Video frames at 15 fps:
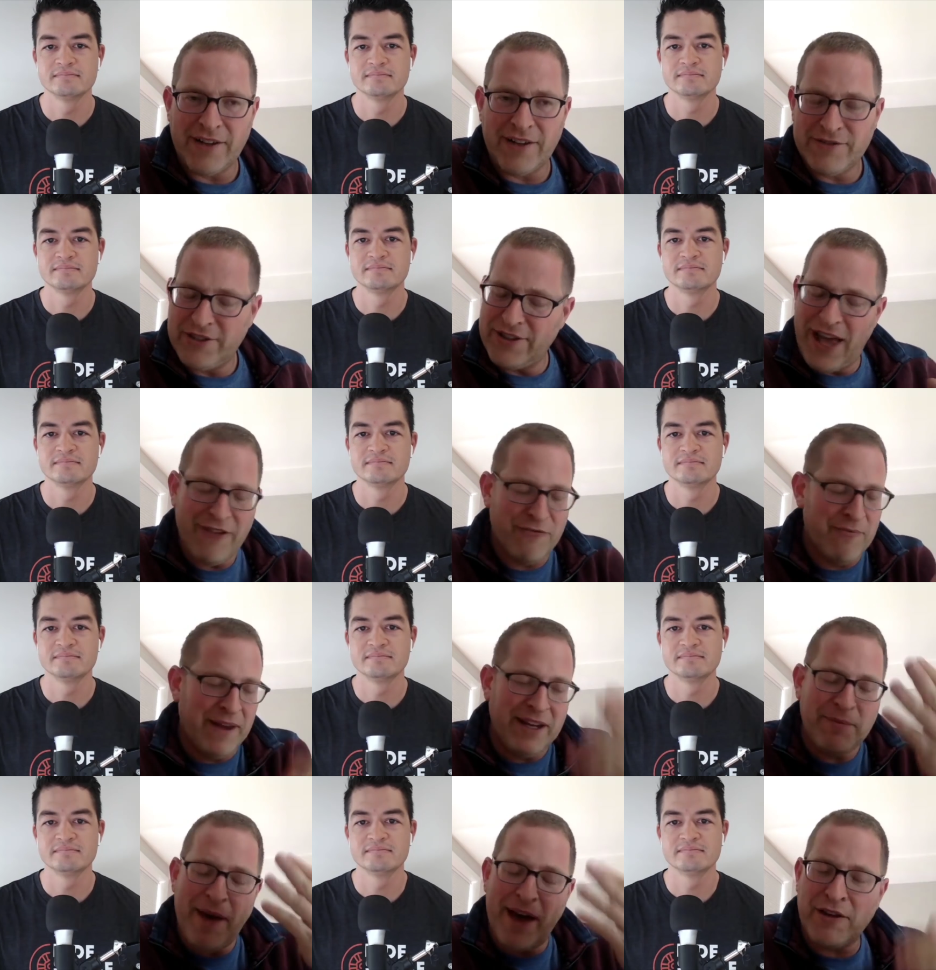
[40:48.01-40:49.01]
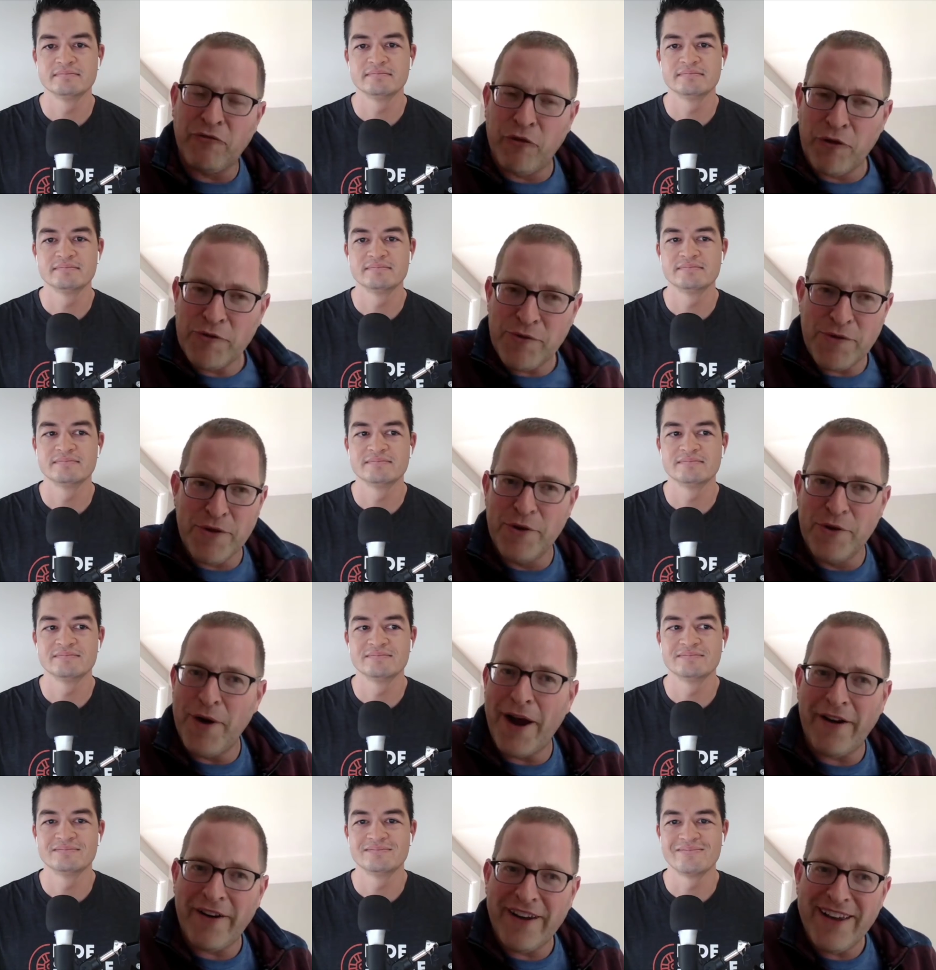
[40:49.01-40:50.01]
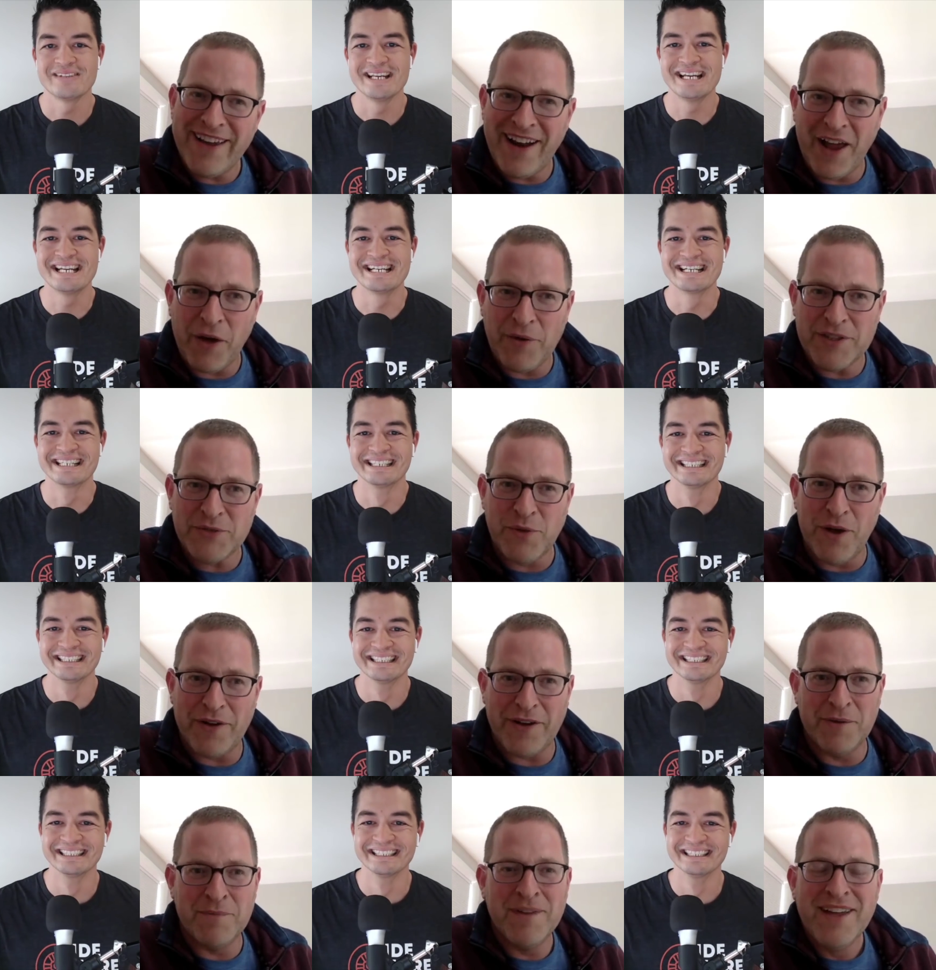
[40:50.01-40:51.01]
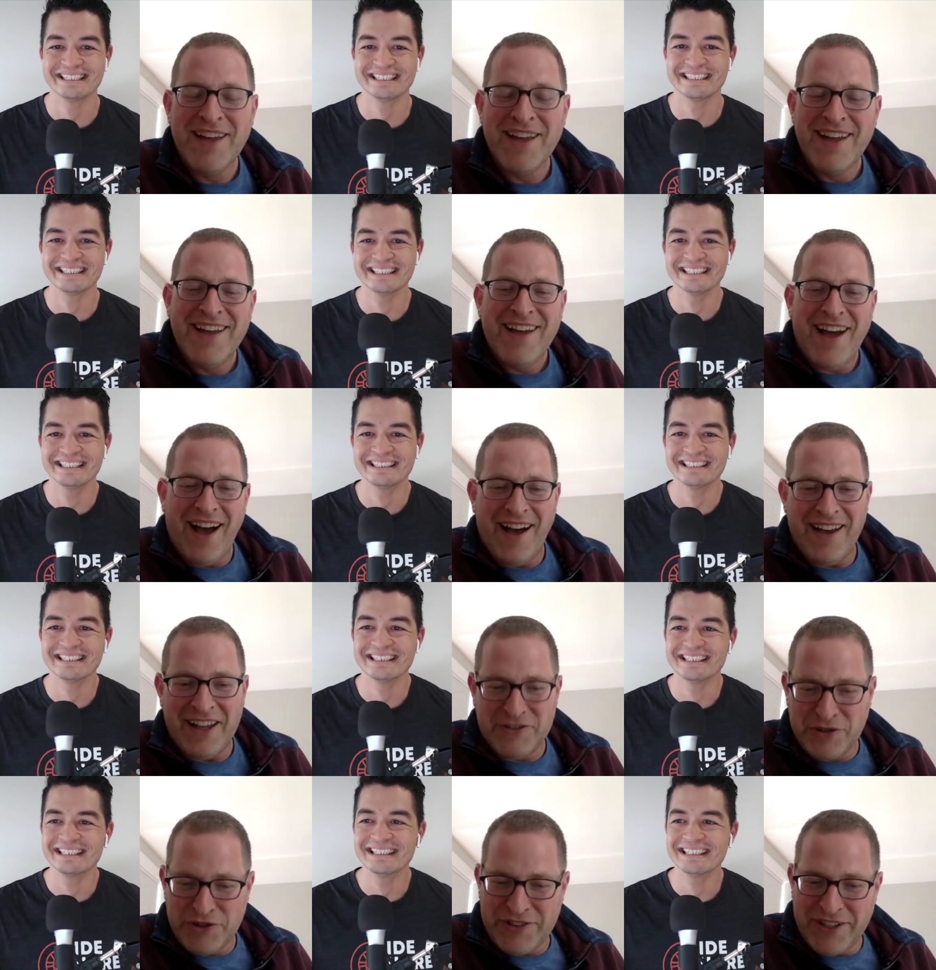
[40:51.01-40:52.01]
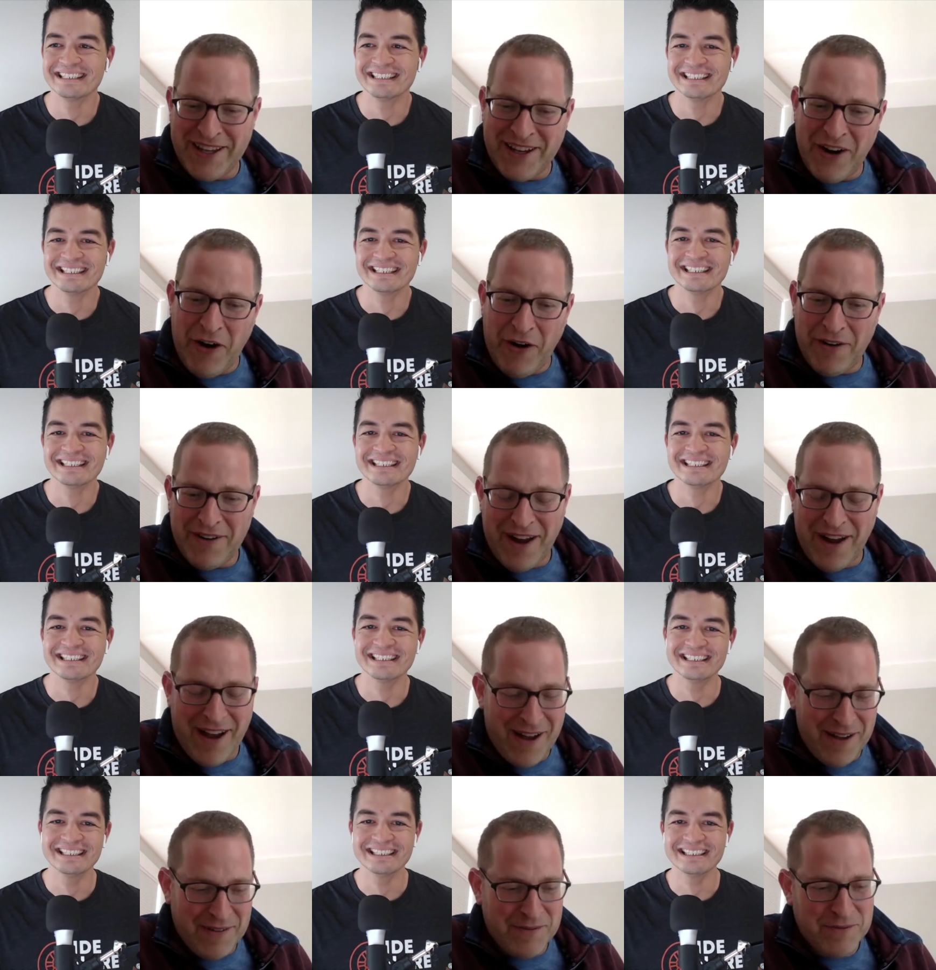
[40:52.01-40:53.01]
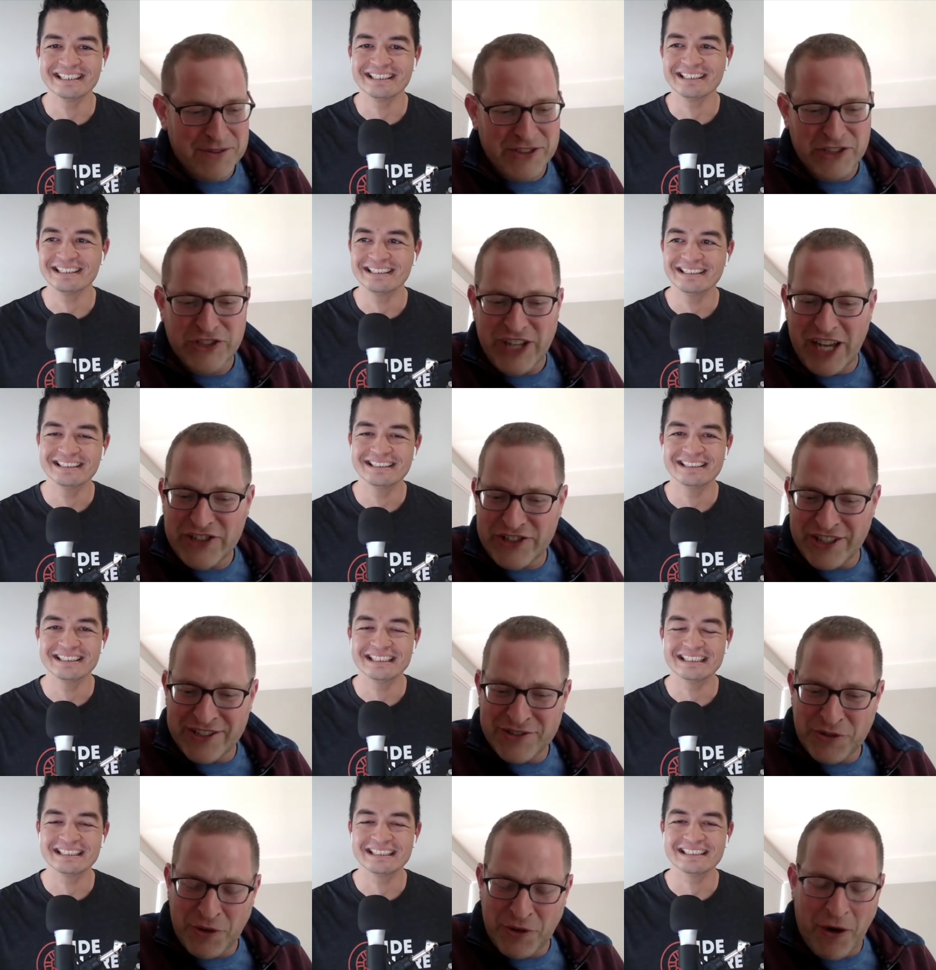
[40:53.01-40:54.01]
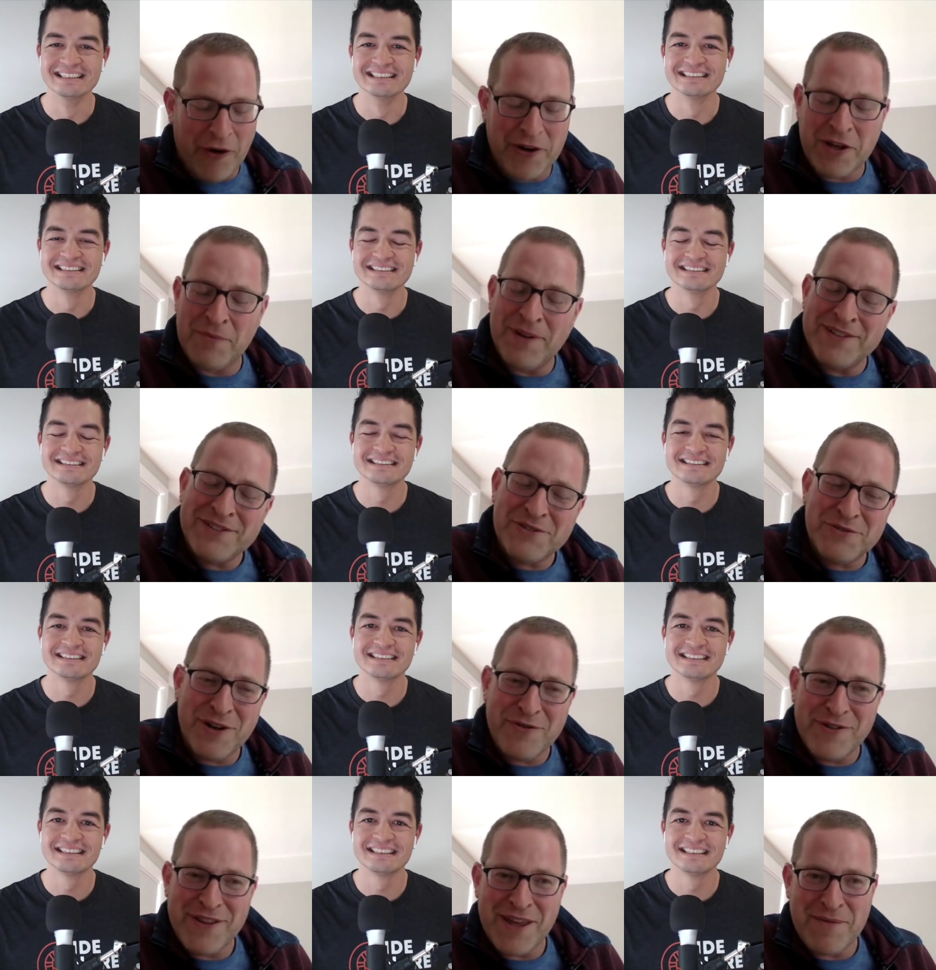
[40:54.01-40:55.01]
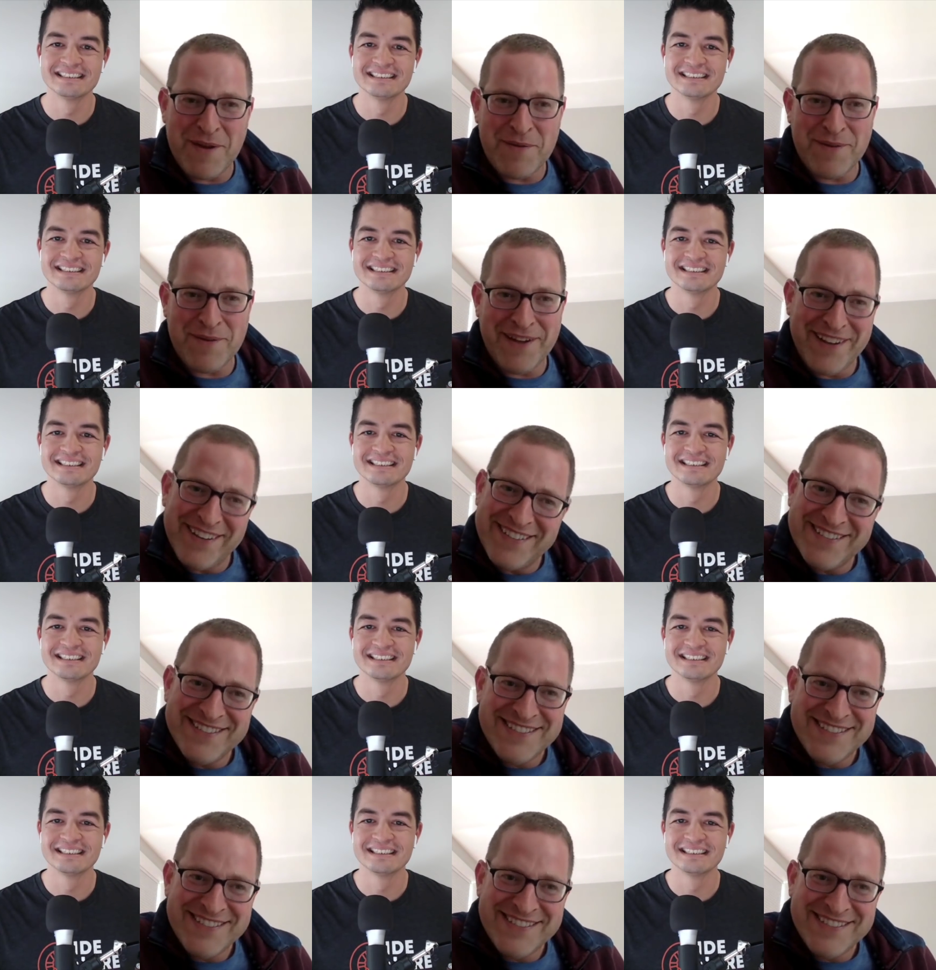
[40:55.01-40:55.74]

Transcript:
Speaker 1: I have many back and forths with you, Harry, and I always welcome uh, interesting uh, suggestions or arguments, wherever they may be.